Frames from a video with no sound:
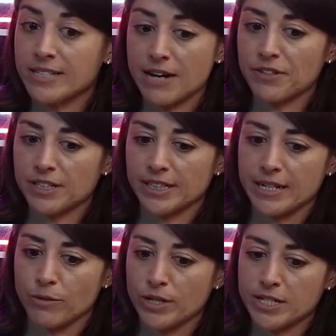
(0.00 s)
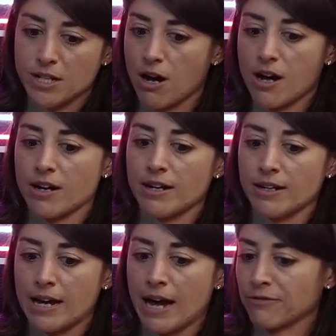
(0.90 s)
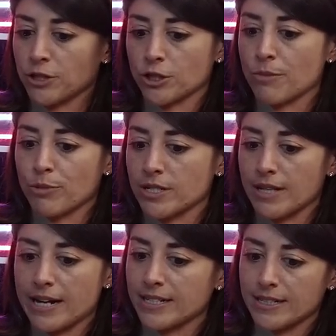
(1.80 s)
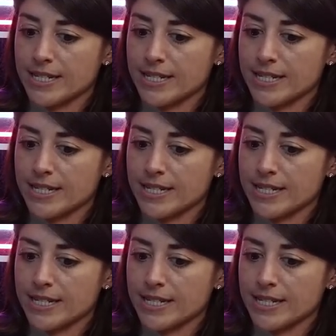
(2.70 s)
definitely we saw after Trump was elected,